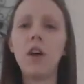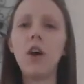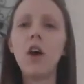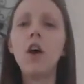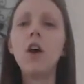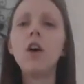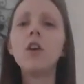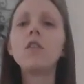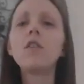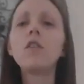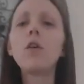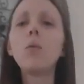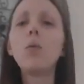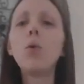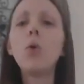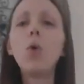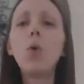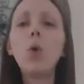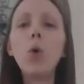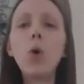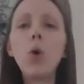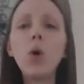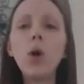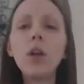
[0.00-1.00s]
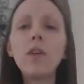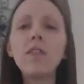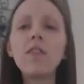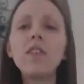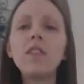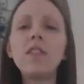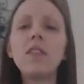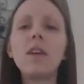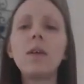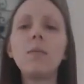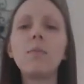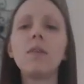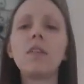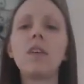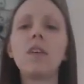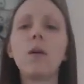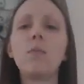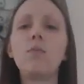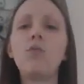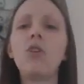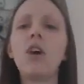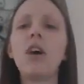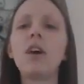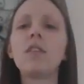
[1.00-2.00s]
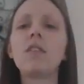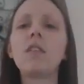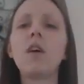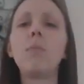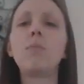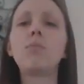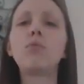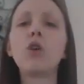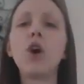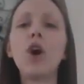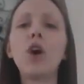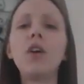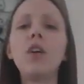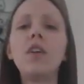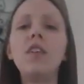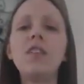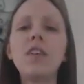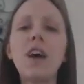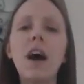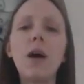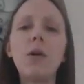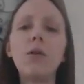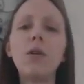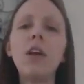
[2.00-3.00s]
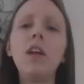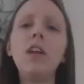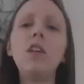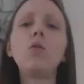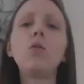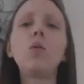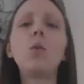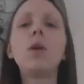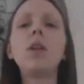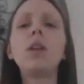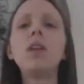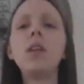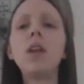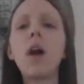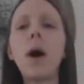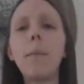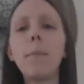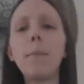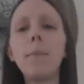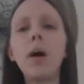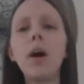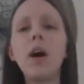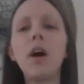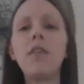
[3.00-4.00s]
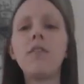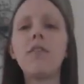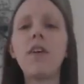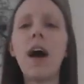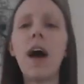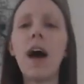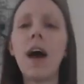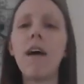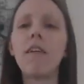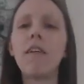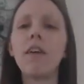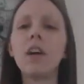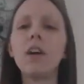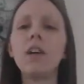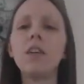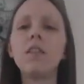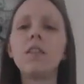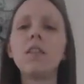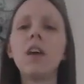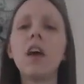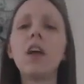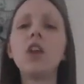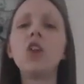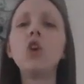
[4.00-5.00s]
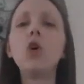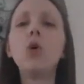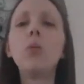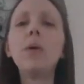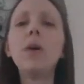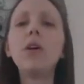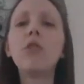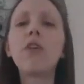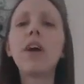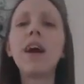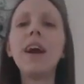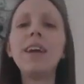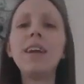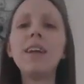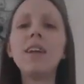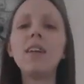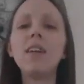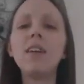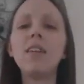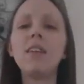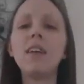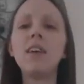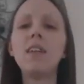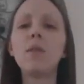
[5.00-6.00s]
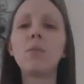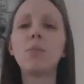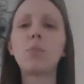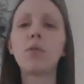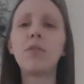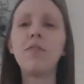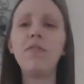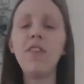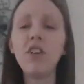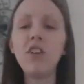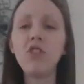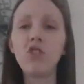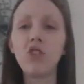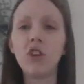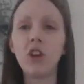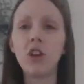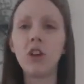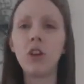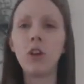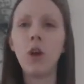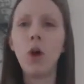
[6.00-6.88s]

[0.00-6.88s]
So all of the CIMA subjects are broken down into a number of areas, and you'll be graded as either proficient